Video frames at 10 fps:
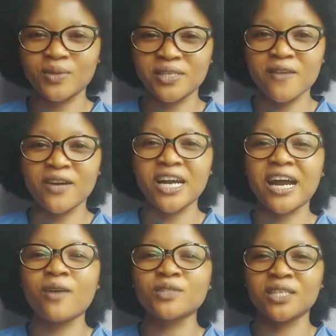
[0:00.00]
yourself
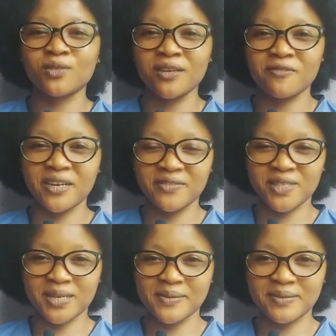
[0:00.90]
and count another 5
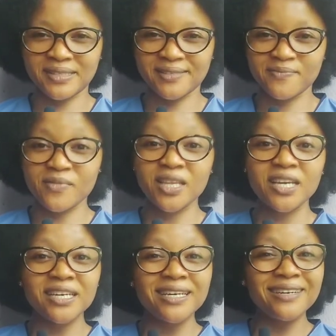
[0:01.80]
seconds.
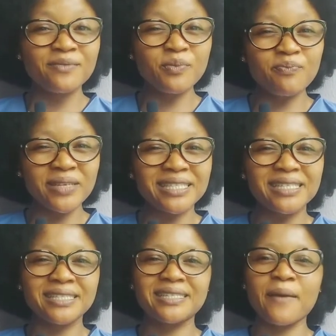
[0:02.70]
Repeat
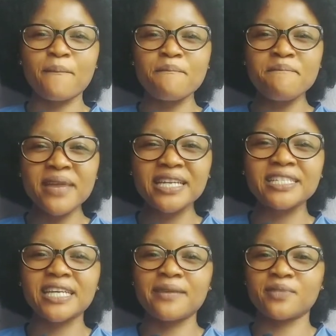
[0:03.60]
this step many
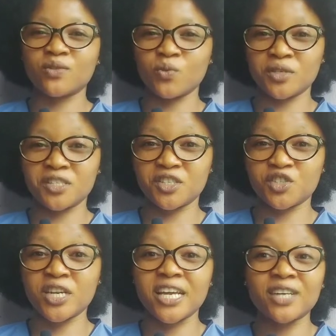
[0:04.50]
times in one
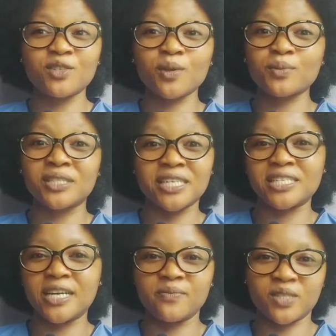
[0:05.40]
session. And you can do it up to 10
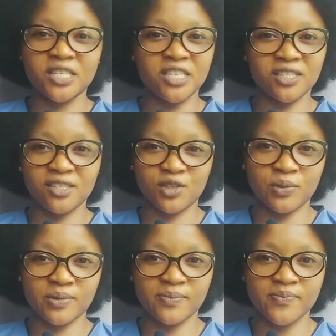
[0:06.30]
times in a
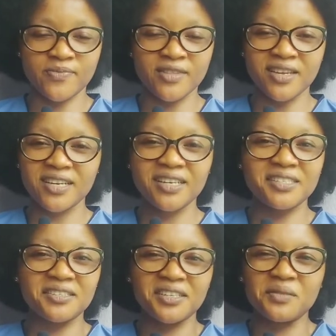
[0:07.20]
session. A
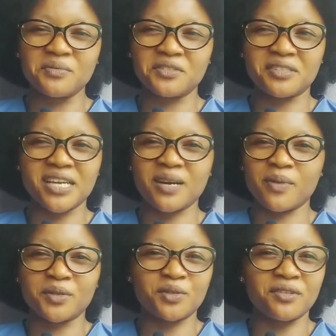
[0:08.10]
session will take
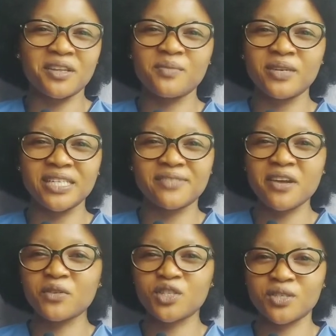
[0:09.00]
about 2 to 3 minutes,
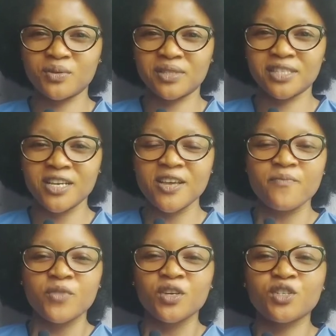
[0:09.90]
very short.
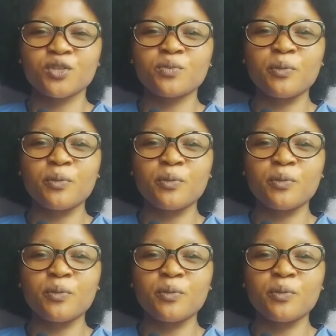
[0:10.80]
You should